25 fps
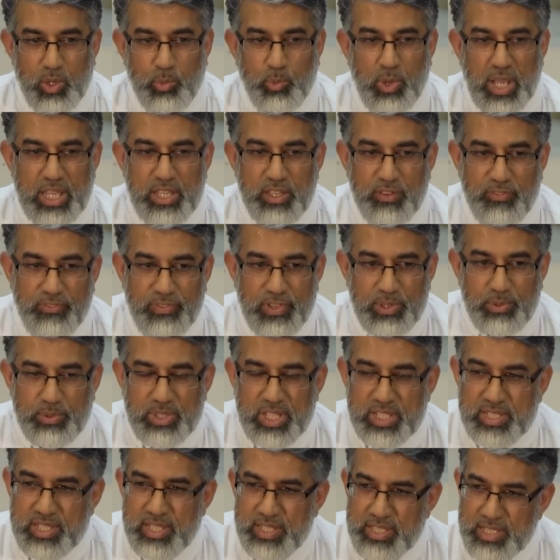where you feel
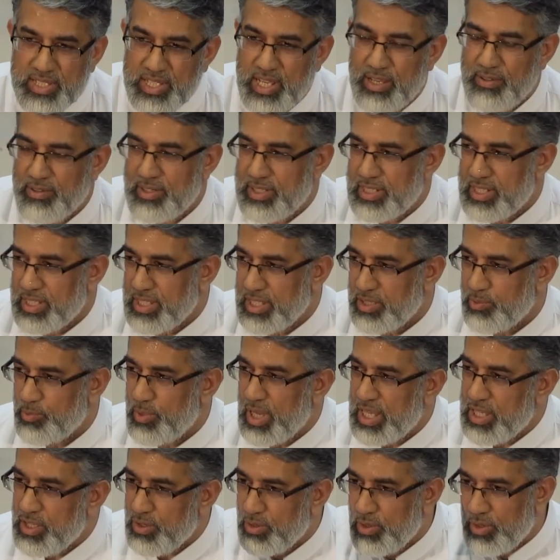the sincerity,
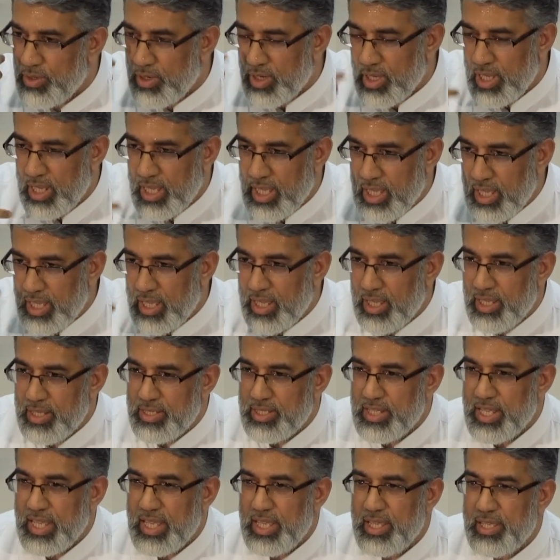where your
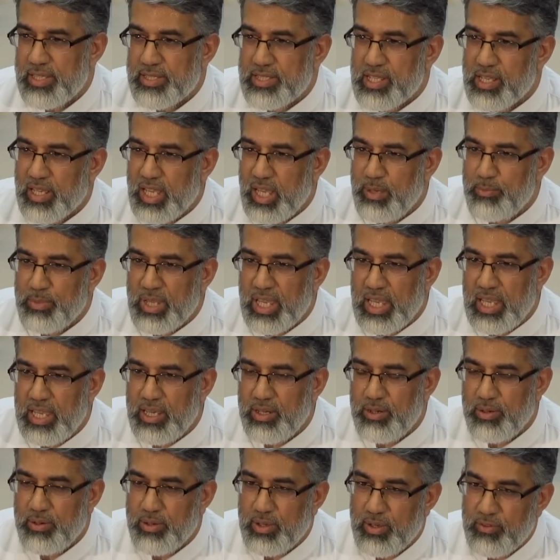tears are coming
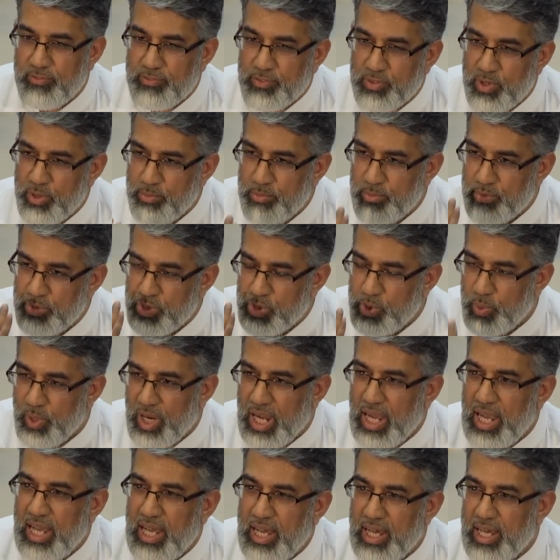out from
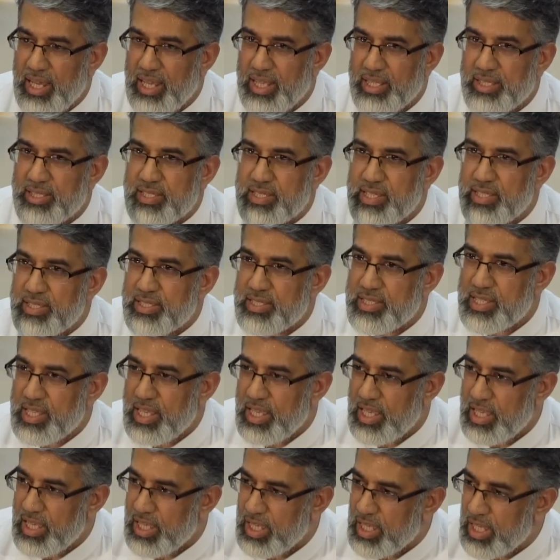dua and
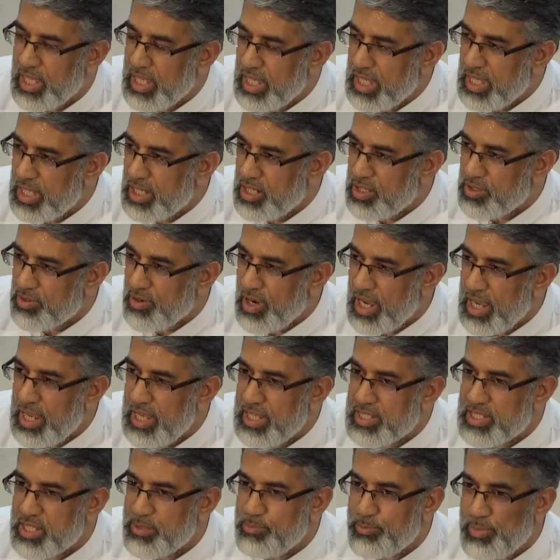sincere
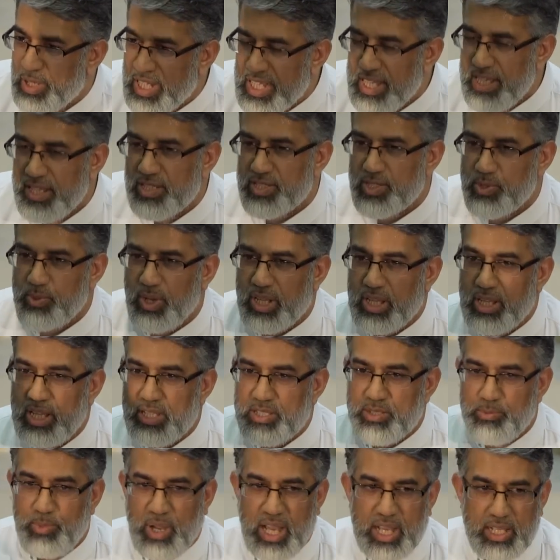cries and pleas to Allah
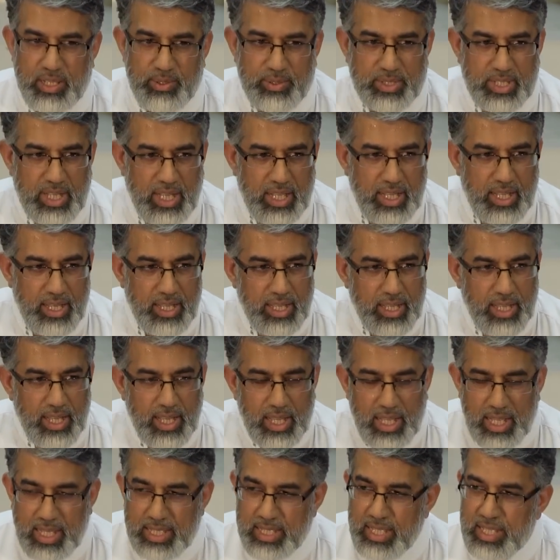subhanahu wa ta'ala,
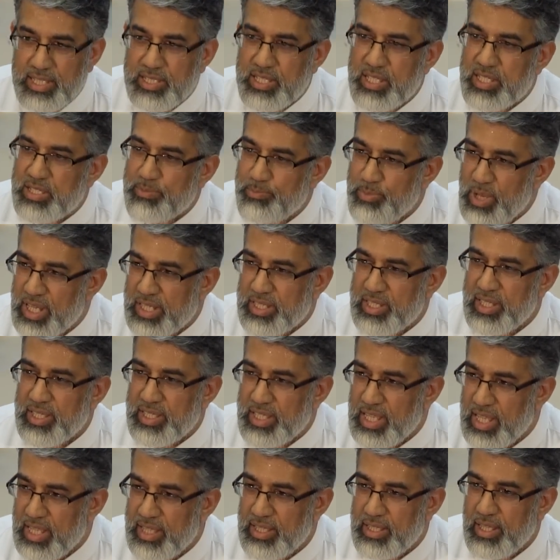this is better
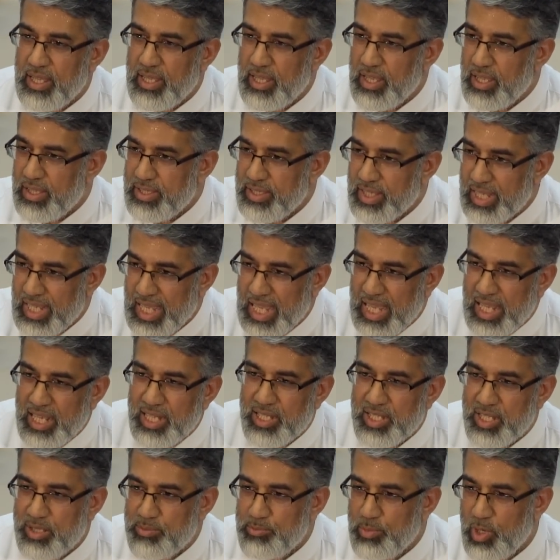than the
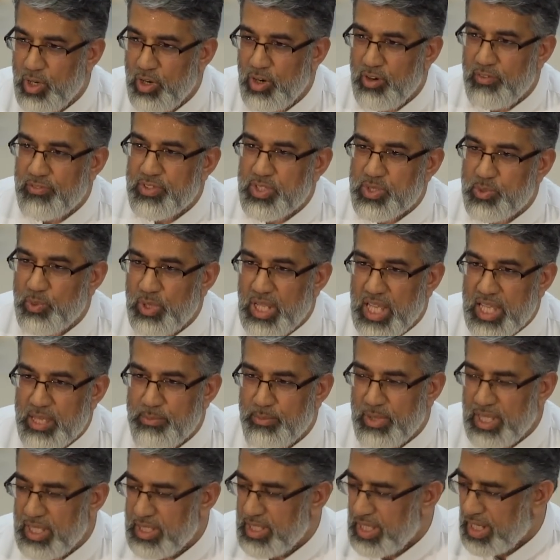kingdom of
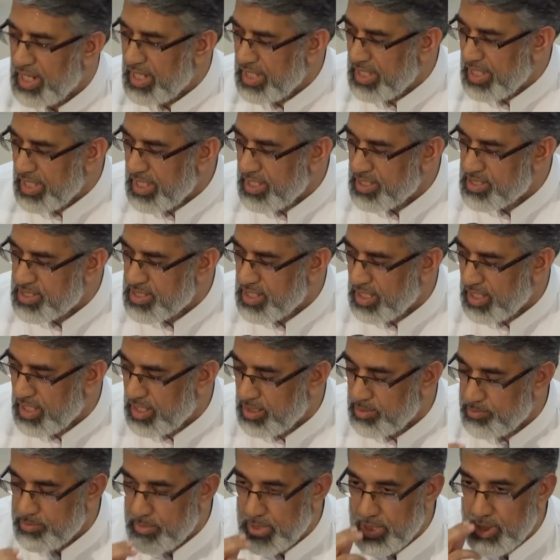Sulaiman alayhi
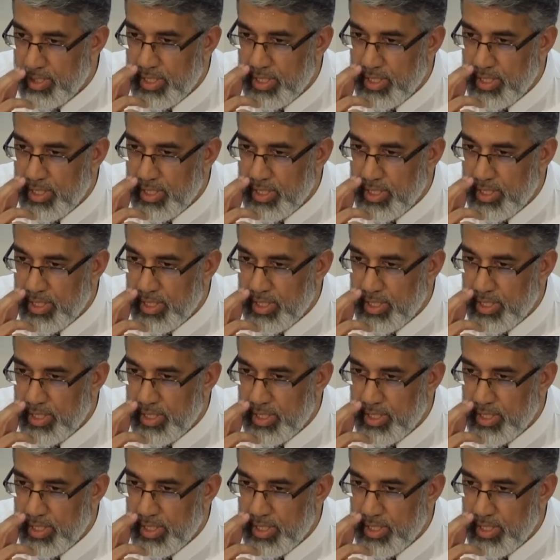salam.